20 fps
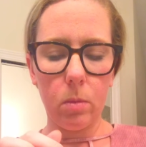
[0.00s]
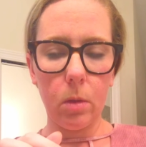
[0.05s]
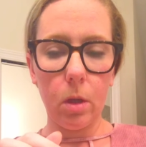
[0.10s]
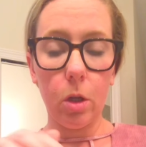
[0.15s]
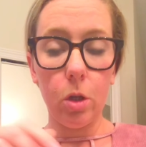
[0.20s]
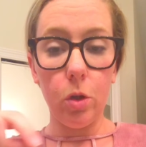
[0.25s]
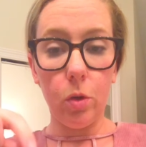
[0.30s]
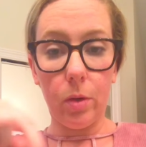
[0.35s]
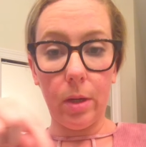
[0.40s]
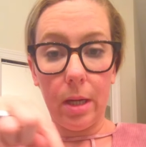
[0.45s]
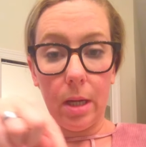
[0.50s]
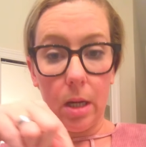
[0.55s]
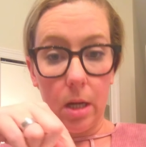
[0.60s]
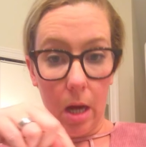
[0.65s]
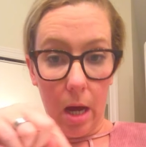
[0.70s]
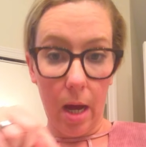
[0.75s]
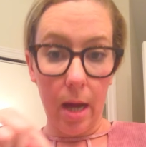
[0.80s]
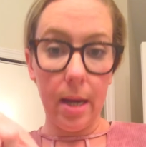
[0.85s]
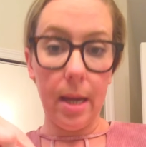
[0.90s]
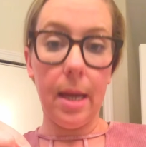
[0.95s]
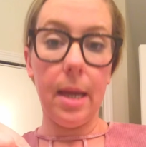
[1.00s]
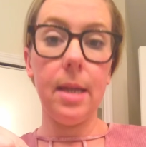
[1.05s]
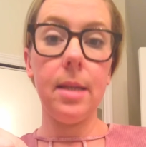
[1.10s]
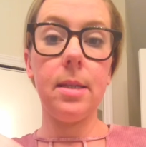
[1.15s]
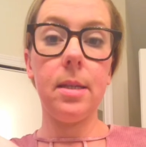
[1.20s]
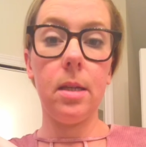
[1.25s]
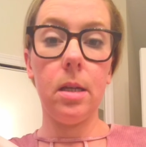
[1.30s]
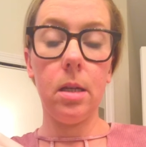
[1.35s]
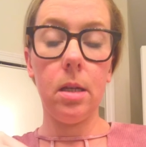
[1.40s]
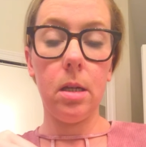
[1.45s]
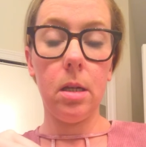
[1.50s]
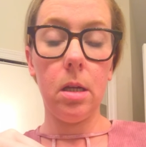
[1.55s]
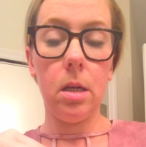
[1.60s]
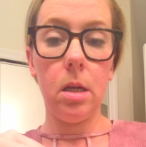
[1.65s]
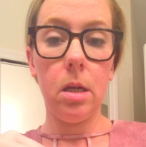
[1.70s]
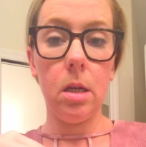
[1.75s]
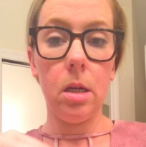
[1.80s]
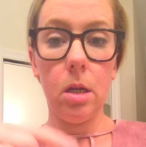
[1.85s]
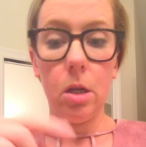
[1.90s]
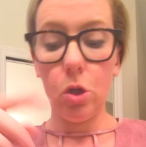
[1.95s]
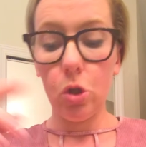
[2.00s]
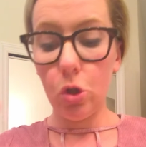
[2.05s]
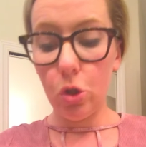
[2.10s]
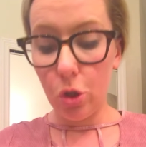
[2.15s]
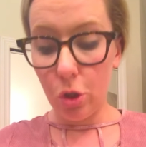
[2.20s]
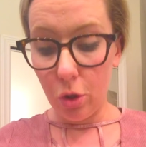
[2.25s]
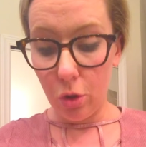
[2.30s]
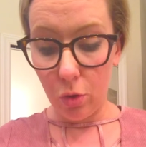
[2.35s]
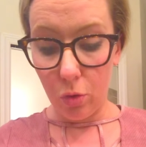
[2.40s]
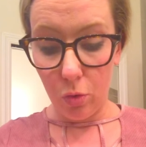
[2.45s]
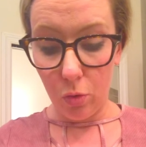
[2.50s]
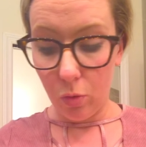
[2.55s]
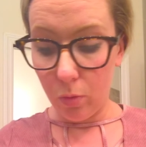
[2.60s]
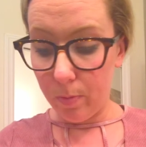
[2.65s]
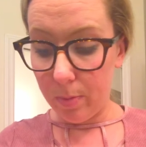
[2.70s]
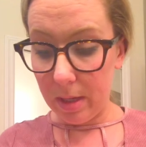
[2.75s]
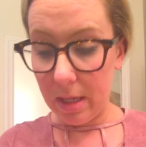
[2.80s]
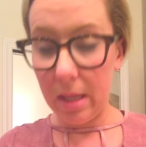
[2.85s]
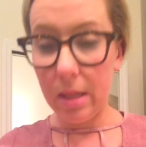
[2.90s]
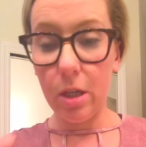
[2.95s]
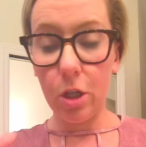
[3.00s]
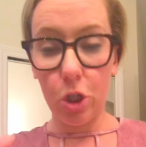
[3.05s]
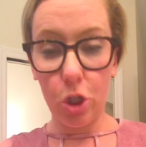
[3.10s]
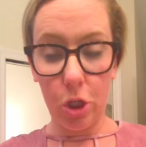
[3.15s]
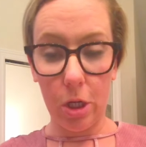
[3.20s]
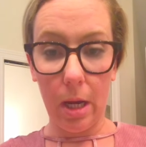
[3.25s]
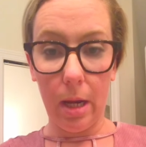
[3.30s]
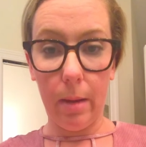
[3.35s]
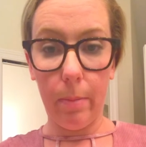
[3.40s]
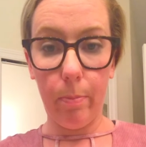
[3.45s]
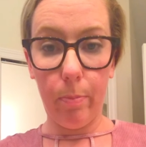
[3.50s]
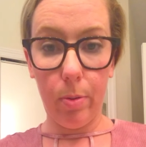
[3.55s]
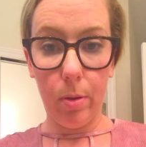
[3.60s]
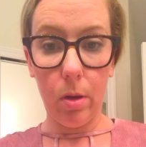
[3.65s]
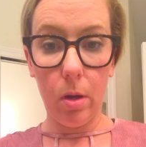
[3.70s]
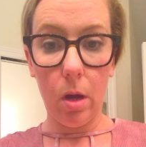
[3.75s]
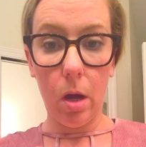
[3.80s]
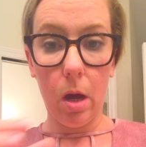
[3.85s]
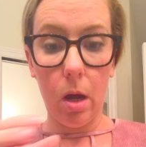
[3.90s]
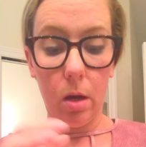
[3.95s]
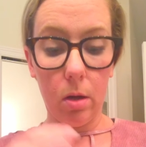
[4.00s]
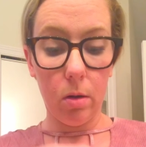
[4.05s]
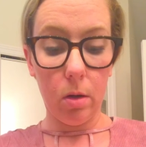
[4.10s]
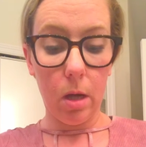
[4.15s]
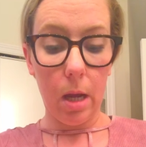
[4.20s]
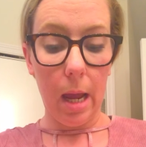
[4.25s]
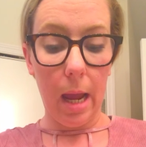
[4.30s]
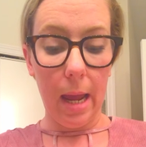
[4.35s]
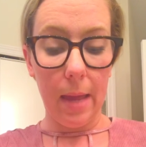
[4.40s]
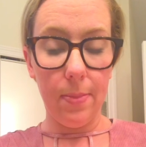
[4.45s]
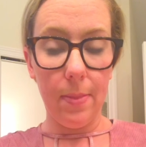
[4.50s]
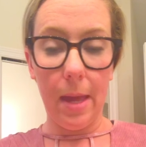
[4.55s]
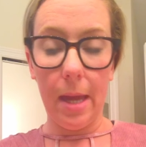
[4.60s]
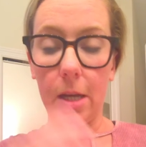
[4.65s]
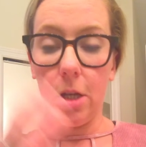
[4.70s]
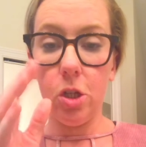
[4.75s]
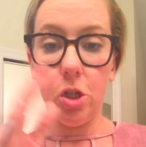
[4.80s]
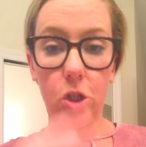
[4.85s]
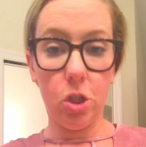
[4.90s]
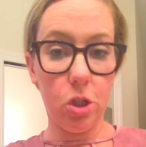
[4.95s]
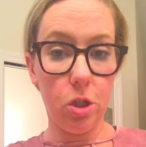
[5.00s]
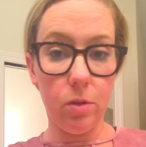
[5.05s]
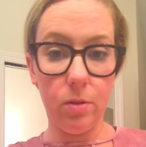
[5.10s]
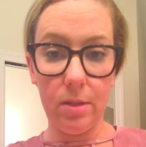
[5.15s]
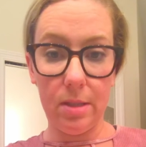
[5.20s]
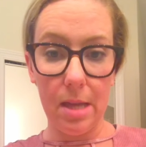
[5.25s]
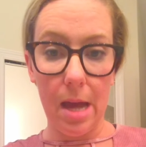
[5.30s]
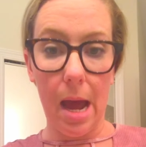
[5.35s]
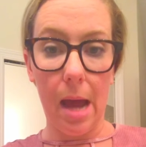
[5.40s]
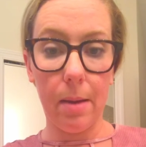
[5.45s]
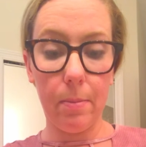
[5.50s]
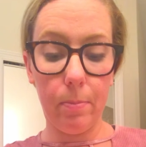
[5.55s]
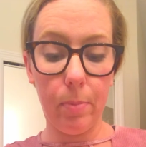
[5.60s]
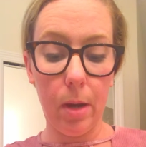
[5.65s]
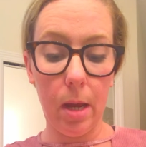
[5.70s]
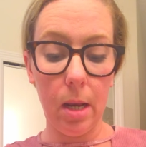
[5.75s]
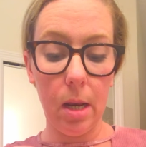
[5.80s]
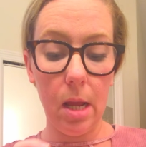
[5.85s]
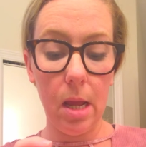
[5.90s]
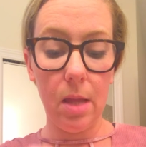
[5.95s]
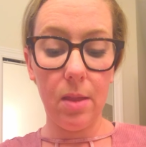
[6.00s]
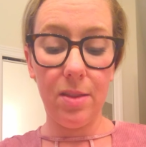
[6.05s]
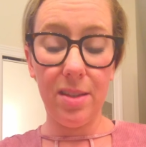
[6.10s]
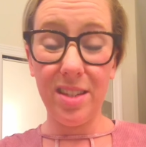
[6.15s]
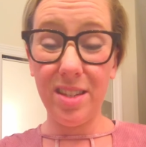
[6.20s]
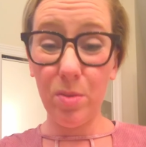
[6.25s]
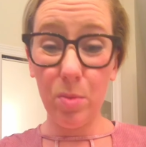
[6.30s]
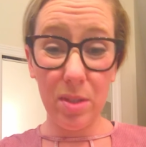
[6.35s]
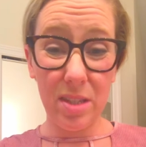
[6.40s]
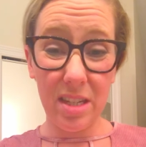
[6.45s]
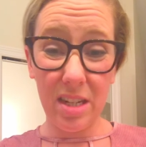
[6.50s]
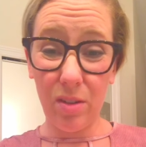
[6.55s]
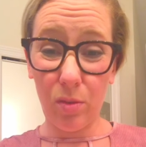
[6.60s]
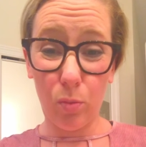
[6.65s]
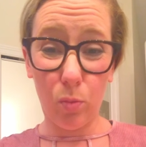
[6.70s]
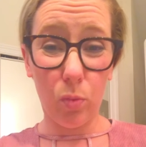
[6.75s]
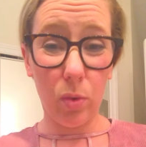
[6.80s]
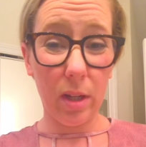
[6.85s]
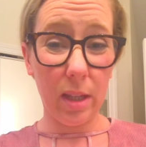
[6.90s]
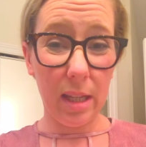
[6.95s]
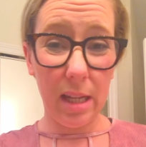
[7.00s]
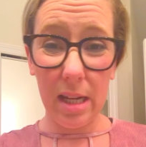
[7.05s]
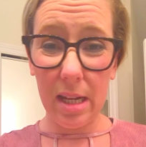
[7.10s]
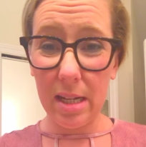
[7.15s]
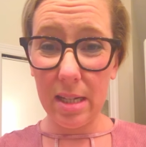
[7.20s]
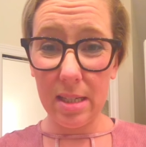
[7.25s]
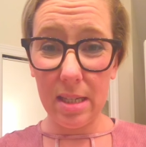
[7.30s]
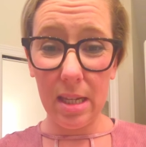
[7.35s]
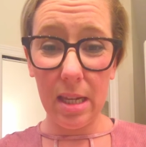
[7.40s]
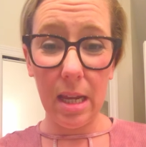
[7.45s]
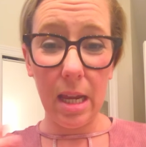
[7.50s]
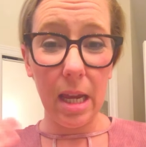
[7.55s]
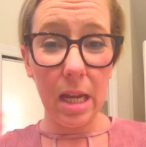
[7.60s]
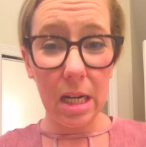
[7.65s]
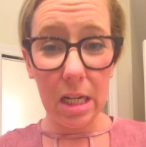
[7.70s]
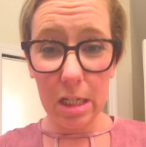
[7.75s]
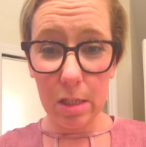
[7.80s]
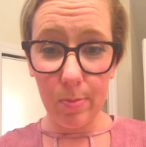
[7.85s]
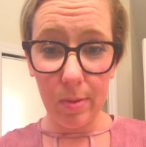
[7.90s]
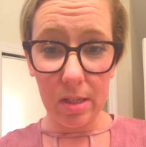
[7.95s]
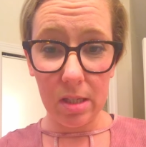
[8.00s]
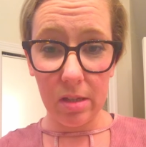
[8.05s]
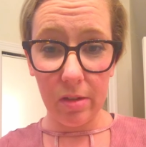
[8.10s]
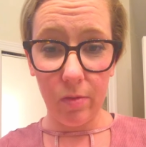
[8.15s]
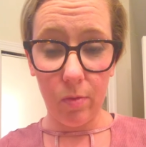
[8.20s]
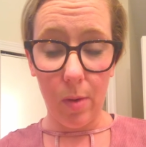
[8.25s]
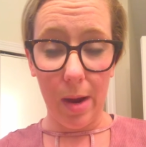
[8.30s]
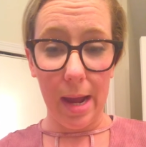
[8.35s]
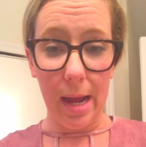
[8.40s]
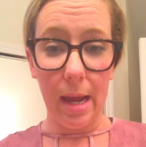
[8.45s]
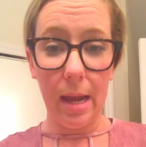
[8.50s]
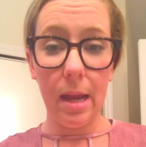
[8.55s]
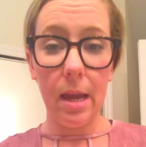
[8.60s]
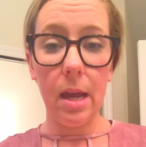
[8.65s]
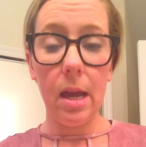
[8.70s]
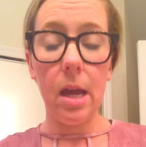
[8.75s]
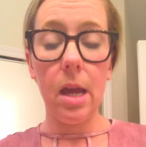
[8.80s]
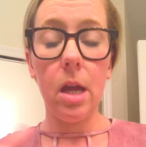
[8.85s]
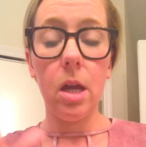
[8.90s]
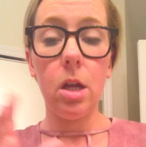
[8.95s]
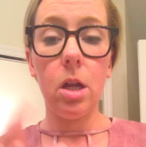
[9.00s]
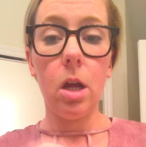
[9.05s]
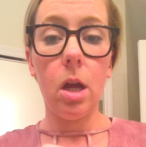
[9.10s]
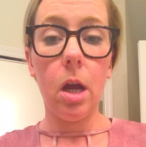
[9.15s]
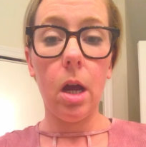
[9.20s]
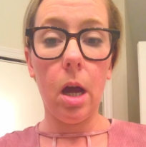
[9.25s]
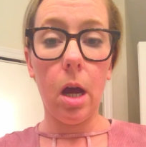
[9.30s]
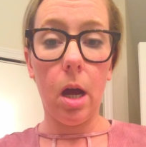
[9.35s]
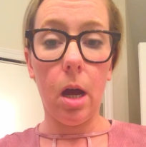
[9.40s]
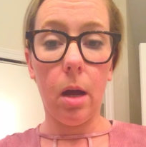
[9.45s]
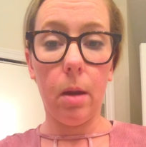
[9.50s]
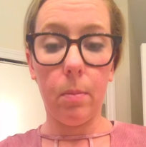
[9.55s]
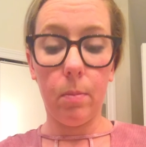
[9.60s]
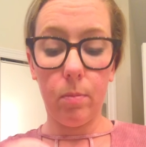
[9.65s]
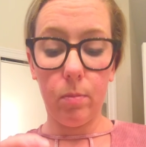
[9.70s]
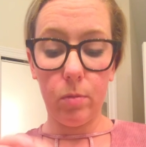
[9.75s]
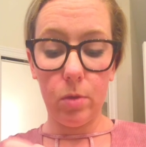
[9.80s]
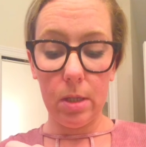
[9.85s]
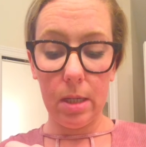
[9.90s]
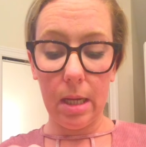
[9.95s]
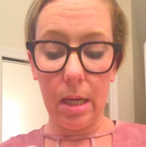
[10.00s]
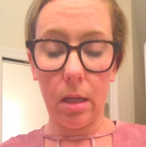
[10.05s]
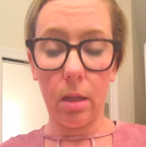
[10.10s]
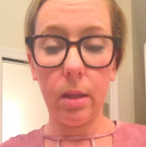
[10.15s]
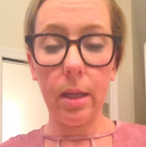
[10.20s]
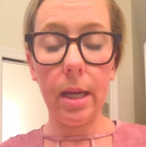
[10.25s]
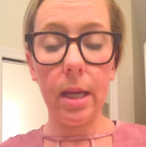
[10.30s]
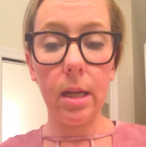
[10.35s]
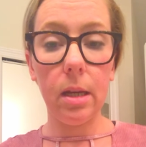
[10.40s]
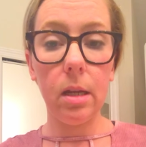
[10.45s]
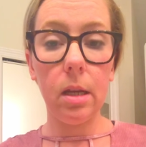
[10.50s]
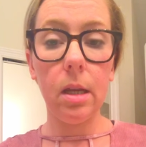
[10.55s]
You can cut it to be the shape and then just use that. But this was a really easy, inexpensive way to get a lid,